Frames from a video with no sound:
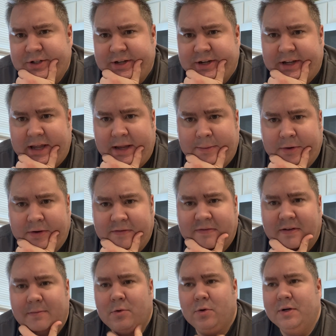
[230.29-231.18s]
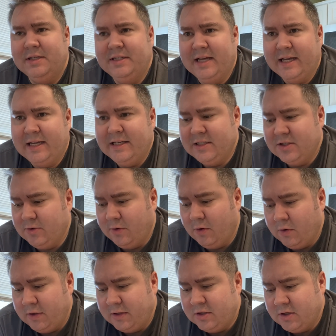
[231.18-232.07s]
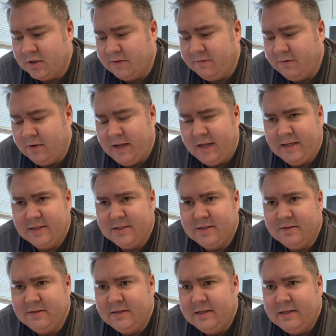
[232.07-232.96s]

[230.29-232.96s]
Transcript: and it came on February 2nd, so it only took a few days.